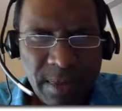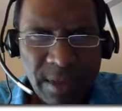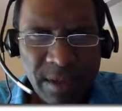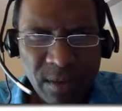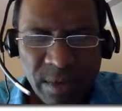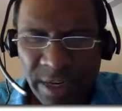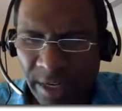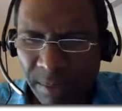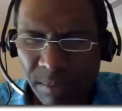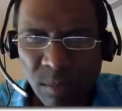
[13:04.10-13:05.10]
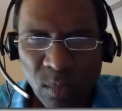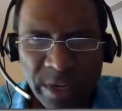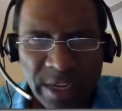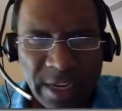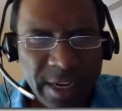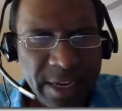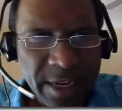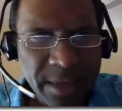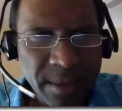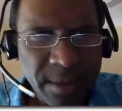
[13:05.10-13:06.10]
this way we
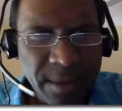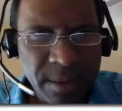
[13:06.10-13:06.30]
can